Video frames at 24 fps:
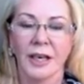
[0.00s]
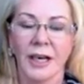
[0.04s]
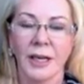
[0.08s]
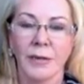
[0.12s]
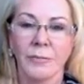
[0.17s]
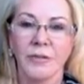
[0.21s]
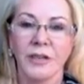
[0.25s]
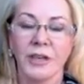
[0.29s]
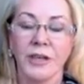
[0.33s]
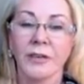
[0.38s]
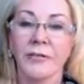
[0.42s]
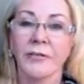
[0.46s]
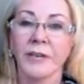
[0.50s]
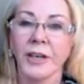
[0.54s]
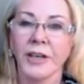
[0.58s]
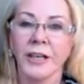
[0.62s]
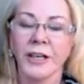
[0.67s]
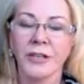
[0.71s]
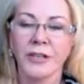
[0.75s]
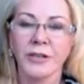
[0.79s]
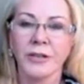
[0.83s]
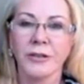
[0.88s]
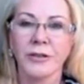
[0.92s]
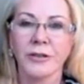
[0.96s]
I'm Jennifer
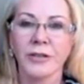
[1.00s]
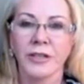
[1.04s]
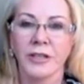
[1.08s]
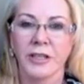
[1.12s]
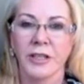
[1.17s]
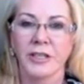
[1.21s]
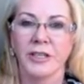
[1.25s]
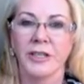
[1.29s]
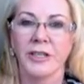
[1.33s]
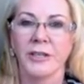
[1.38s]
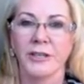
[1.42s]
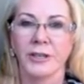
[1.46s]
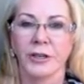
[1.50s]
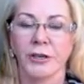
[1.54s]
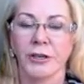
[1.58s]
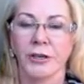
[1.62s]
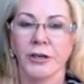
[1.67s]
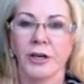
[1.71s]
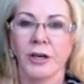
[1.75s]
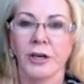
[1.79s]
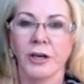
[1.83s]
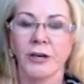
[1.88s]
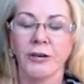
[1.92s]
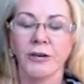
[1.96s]
Angel. This is
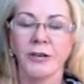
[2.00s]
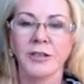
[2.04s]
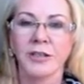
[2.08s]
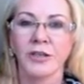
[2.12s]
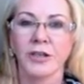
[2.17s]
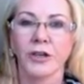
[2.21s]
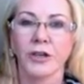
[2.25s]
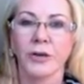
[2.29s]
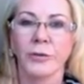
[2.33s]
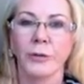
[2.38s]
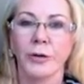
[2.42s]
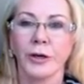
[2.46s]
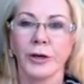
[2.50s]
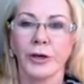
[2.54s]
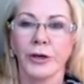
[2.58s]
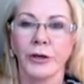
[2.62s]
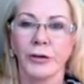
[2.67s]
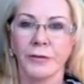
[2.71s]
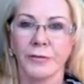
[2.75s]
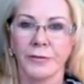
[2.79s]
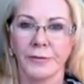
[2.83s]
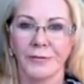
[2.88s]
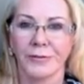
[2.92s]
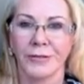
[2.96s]
your horoscope
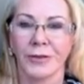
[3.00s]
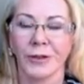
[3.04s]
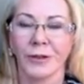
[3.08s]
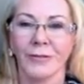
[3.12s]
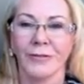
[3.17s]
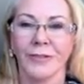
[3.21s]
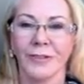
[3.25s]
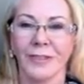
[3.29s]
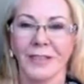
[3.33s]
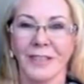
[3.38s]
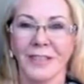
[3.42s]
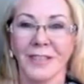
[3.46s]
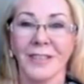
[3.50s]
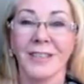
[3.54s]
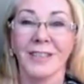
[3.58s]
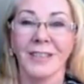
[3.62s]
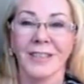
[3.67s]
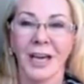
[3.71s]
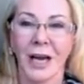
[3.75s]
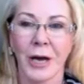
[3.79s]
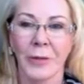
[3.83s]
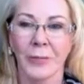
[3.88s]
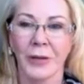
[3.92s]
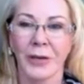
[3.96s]
overview for this
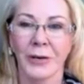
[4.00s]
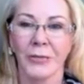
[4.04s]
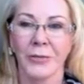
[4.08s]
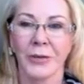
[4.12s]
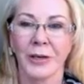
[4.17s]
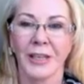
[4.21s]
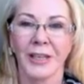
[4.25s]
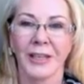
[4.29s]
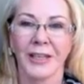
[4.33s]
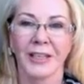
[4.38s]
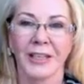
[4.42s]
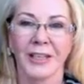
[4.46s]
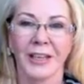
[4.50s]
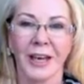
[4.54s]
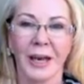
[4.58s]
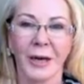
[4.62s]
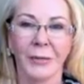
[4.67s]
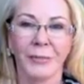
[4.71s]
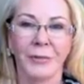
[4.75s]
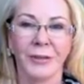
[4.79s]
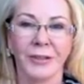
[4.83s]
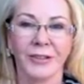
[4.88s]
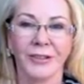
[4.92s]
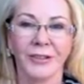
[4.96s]
coming week,
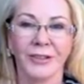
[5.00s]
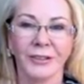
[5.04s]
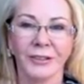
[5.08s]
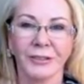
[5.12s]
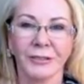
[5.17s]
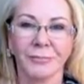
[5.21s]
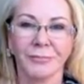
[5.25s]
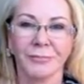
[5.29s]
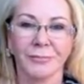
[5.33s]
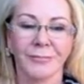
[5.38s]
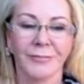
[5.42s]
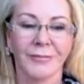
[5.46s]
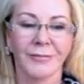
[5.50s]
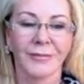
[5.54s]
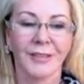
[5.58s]
Capricorn.